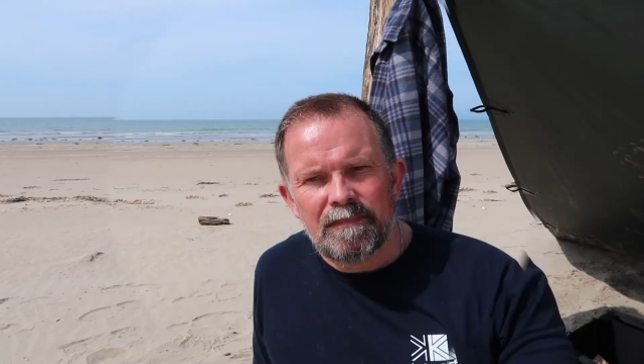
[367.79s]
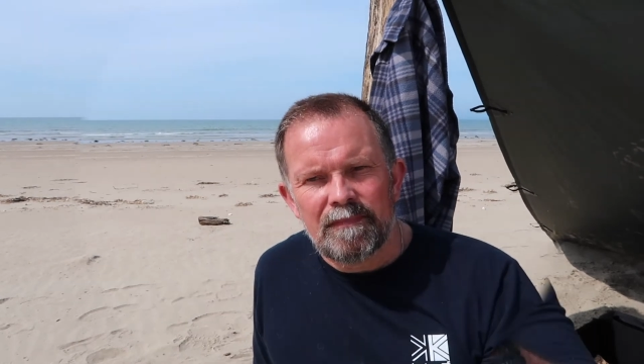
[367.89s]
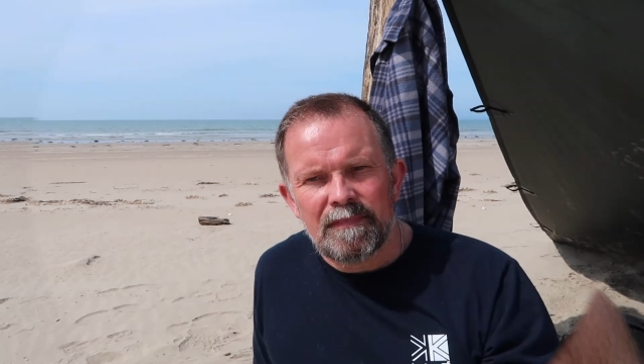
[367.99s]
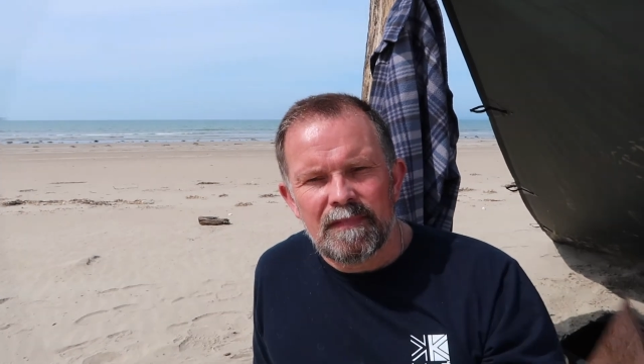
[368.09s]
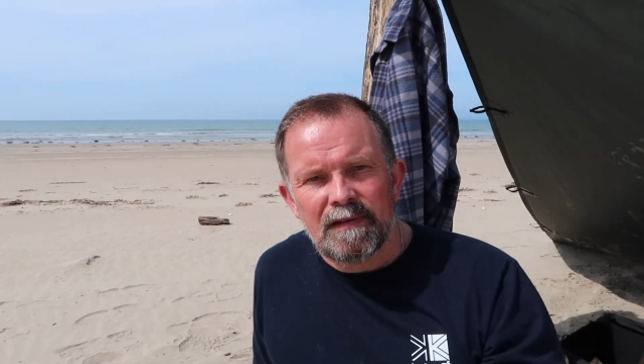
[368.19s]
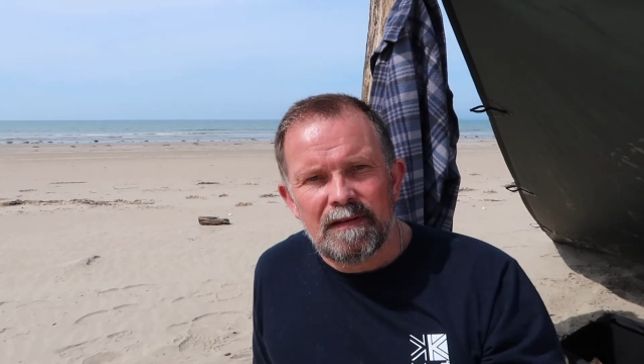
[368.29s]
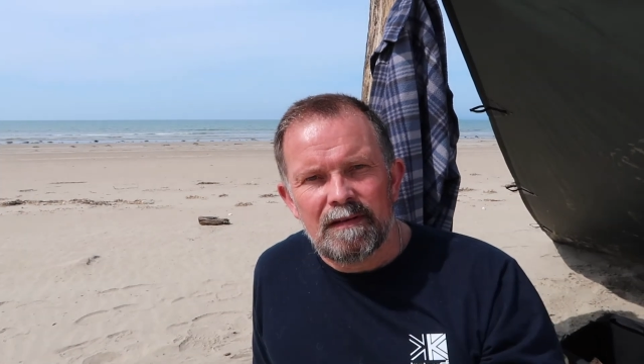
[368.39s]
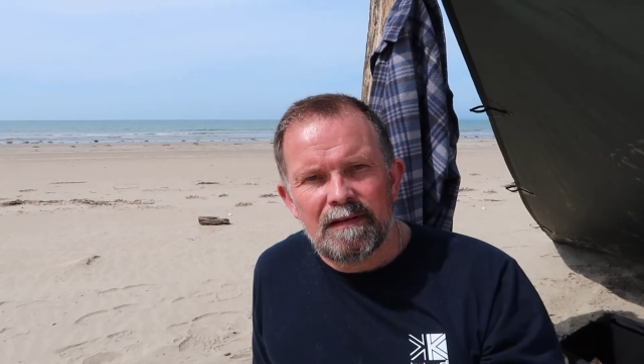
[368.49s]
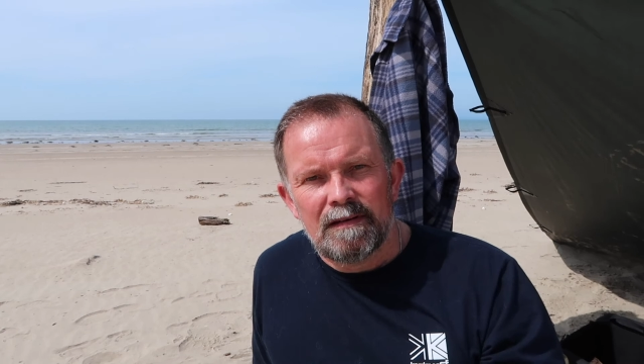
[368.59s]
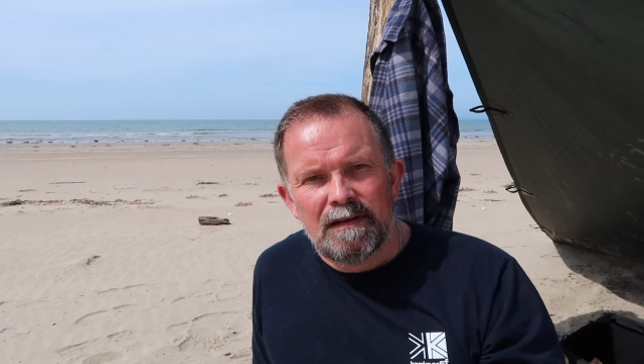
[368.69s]

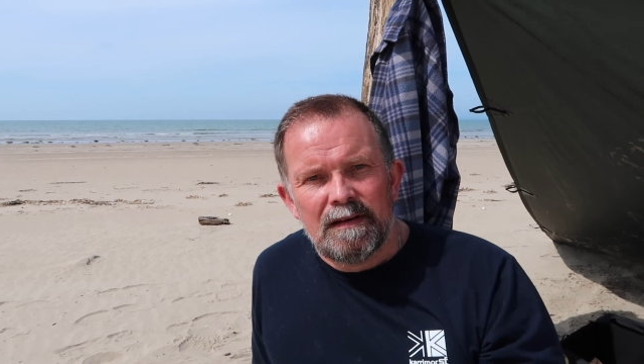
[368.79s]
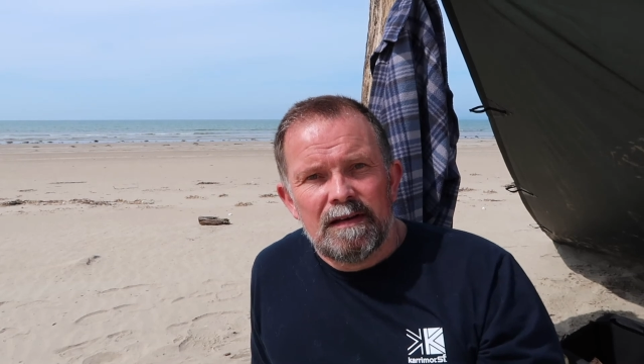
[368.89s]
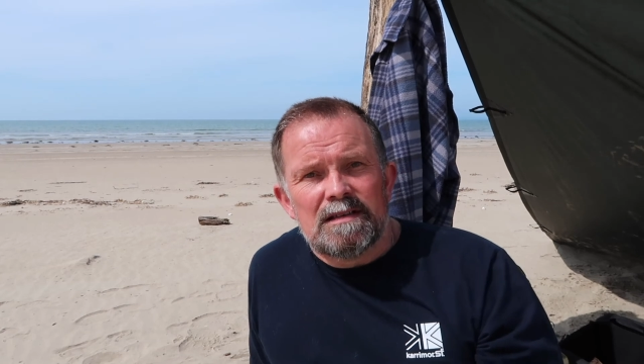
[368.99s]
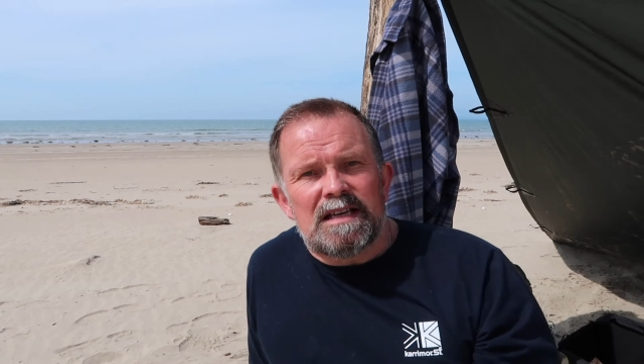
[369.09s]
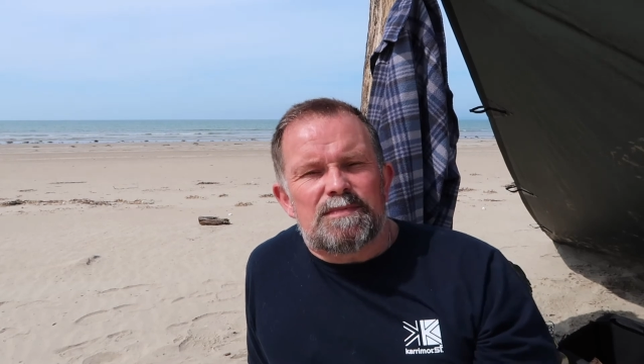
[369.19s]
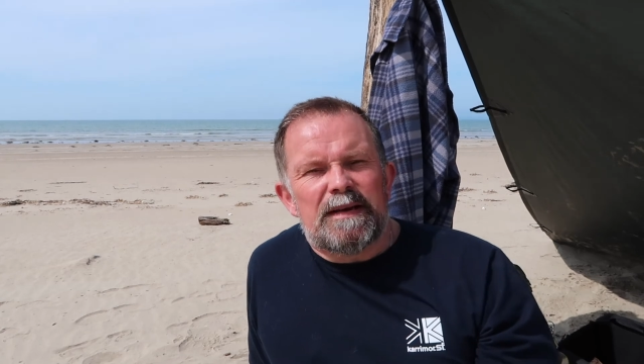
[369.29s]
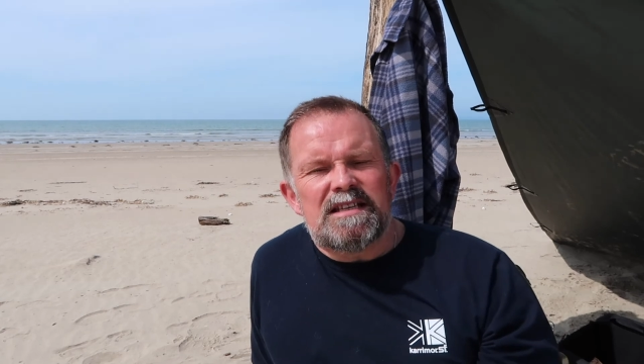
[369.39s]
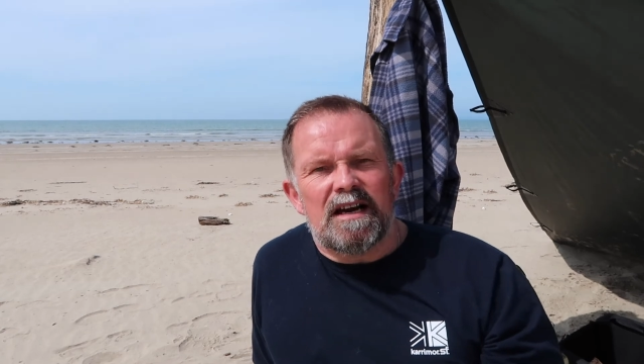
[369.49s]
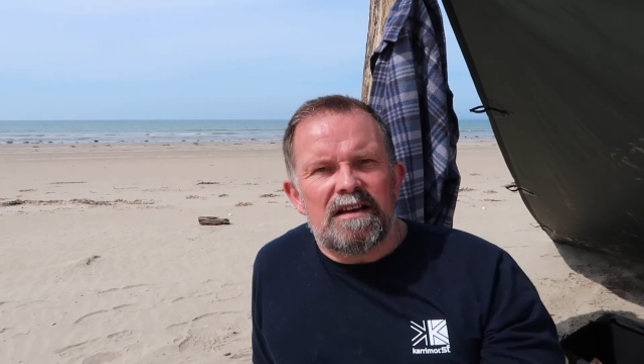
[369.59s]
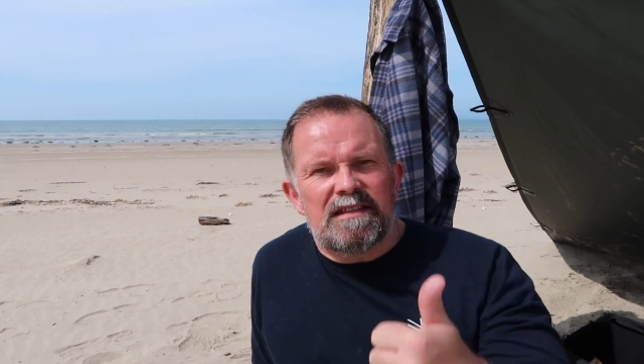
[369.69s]
So that's me
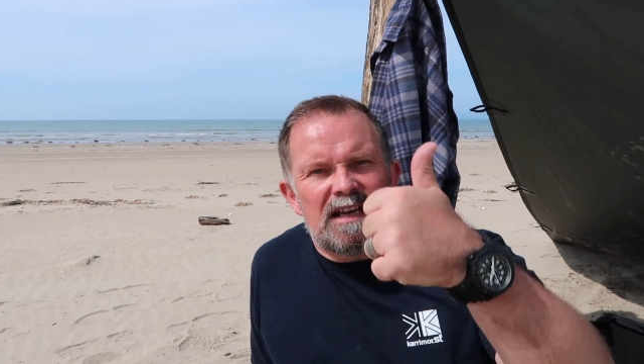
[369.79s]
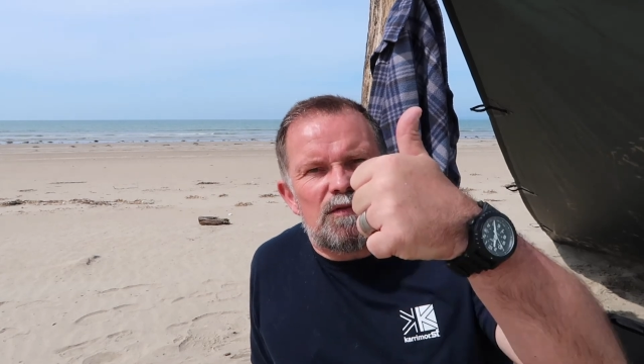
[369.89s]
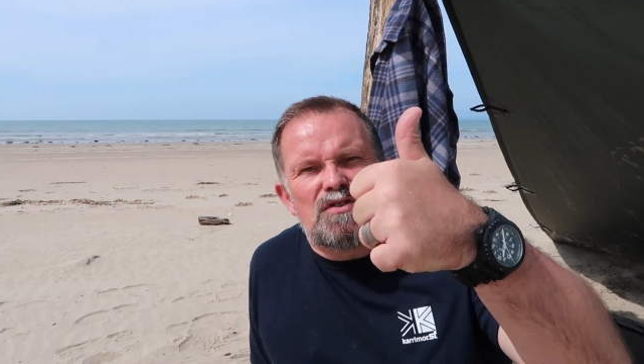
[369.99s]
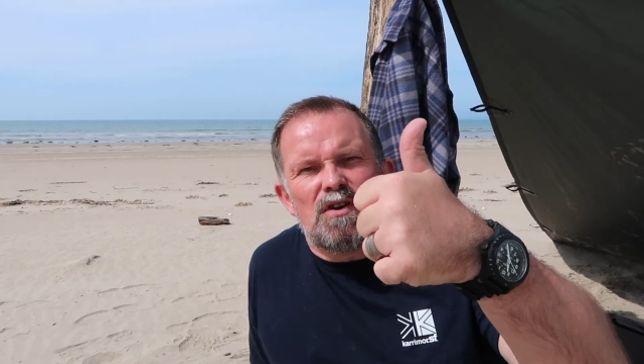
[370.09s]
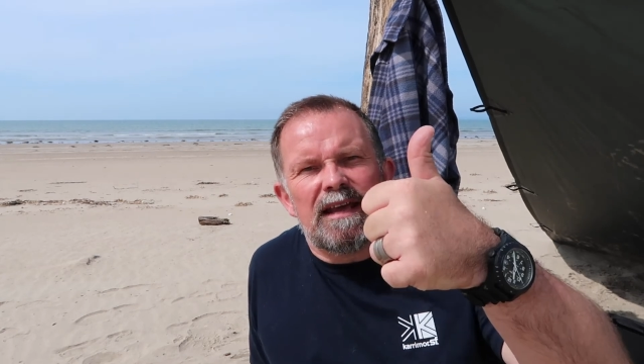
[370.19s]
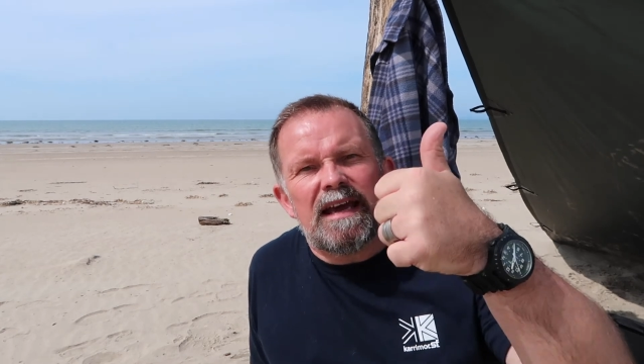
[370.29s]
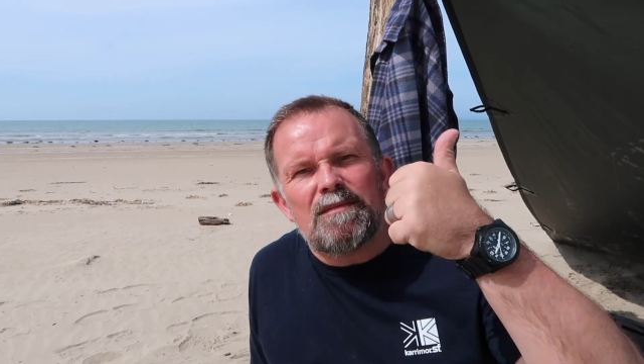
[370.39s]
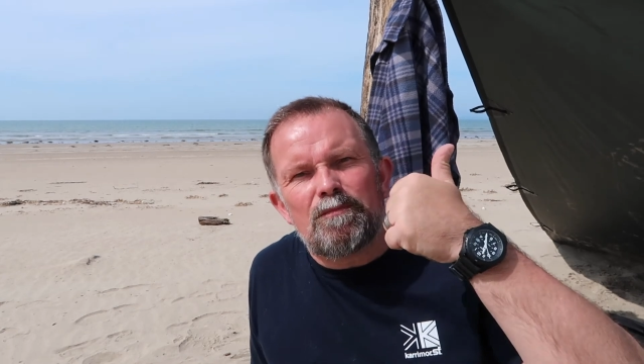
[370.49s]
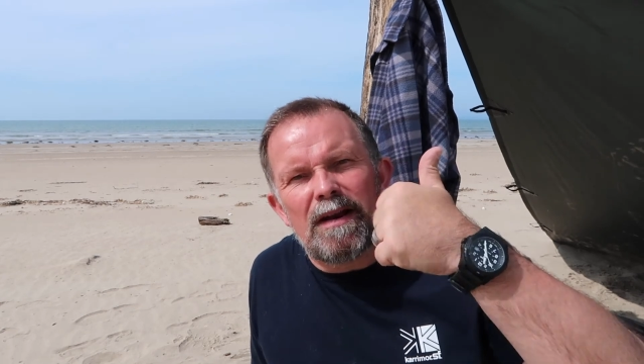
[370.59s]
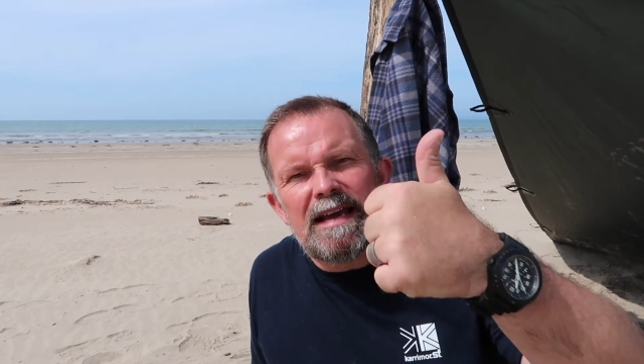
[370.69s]
done. Thanks for tuning
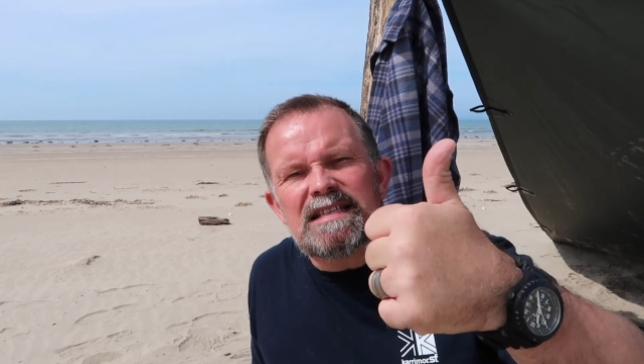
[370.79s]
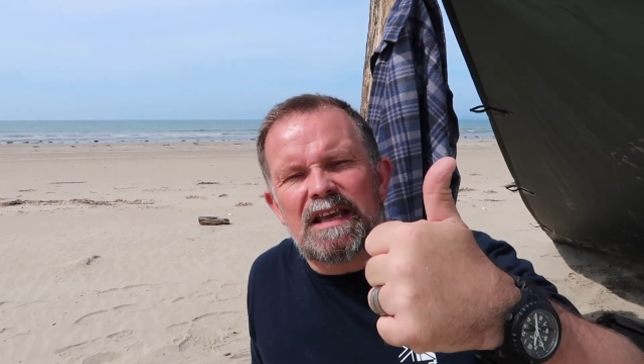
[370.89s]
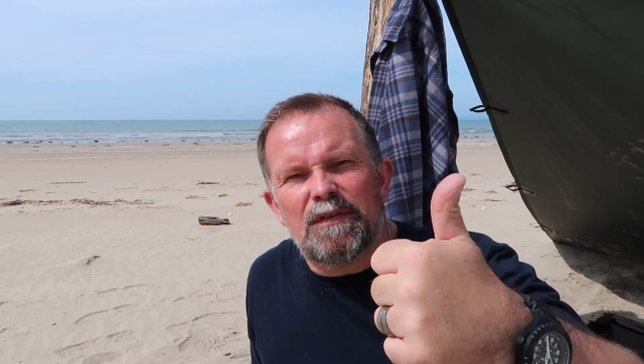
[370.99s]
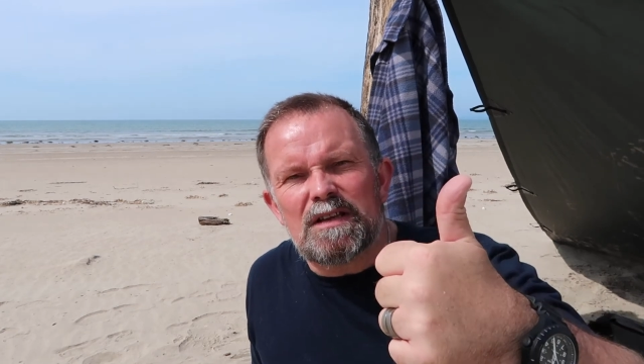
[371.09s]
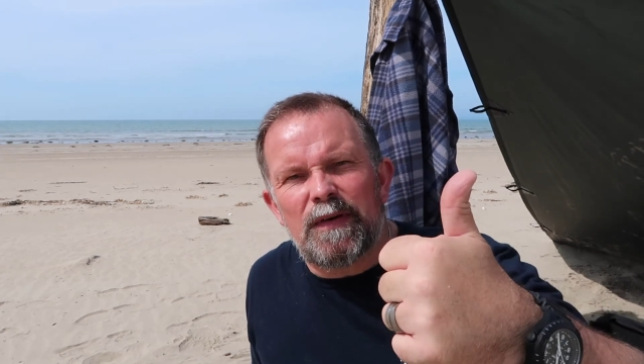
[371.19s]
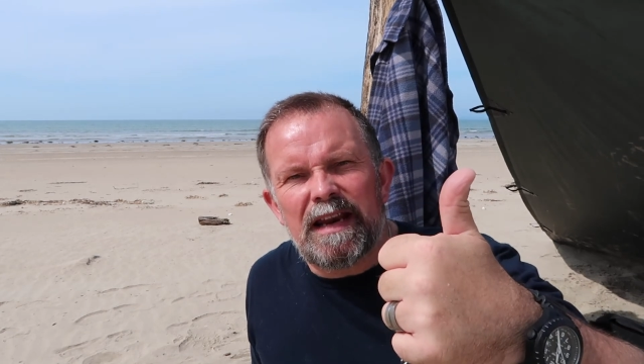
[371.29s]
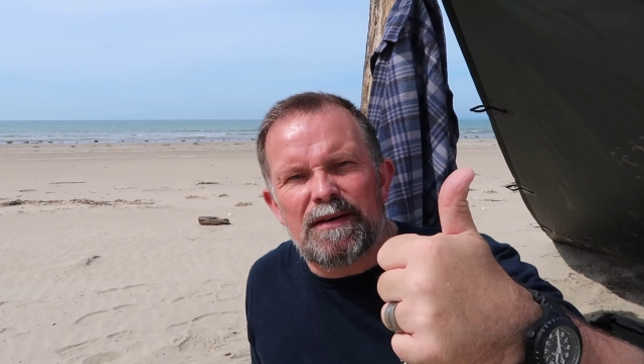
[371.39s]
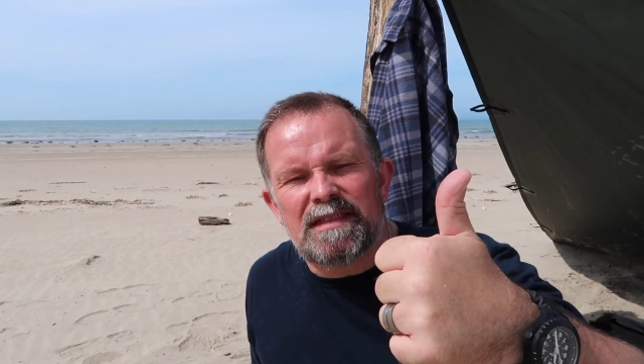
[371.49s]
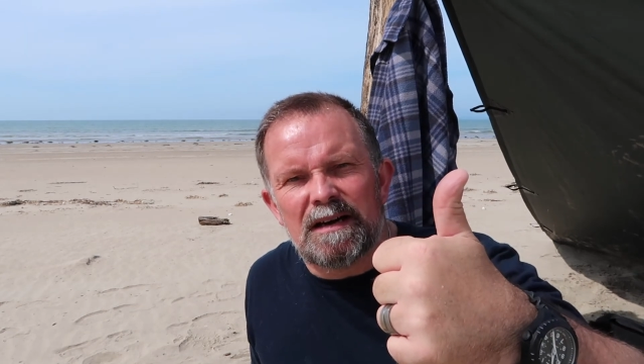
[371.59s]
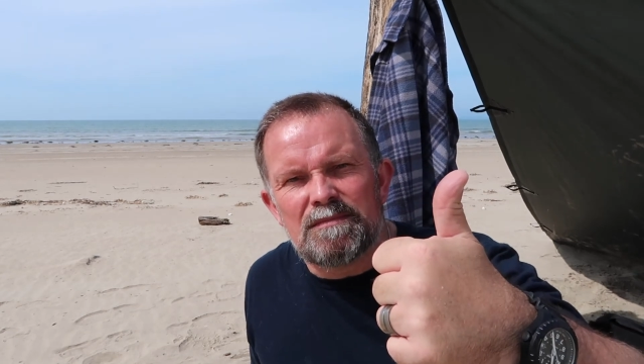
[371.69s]
in. Please give this
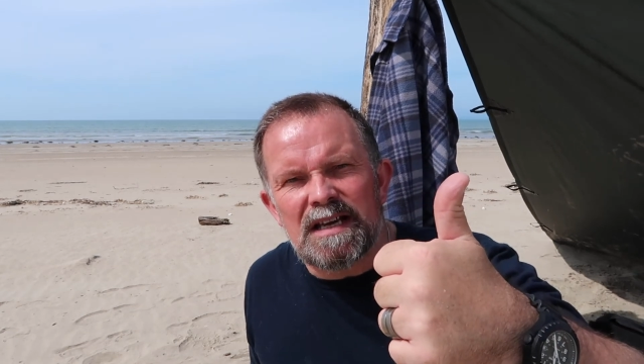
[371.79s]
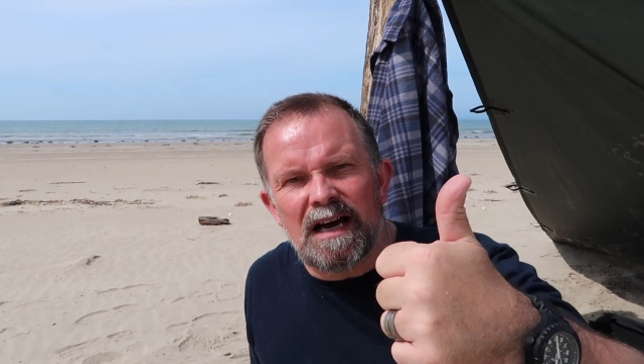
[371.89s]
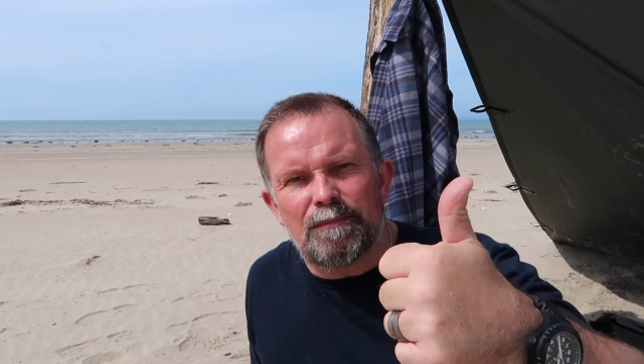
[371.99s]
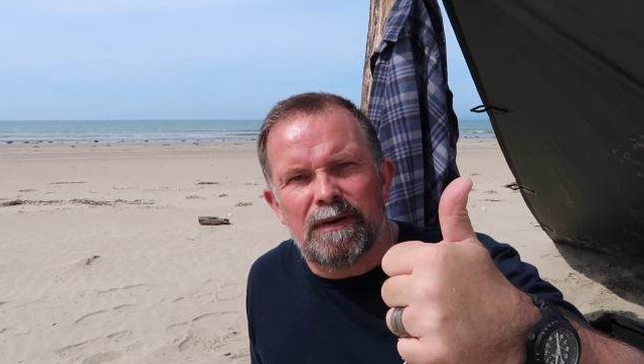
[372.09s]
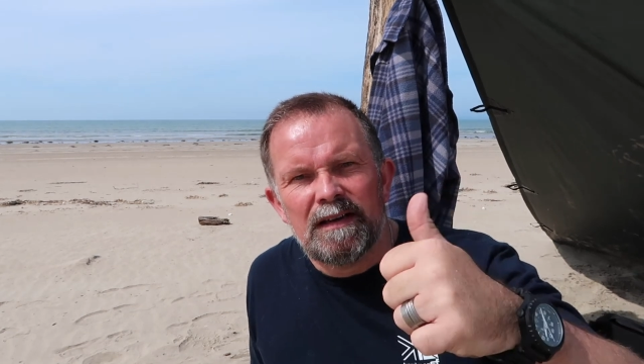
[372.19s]
video a thumbs up,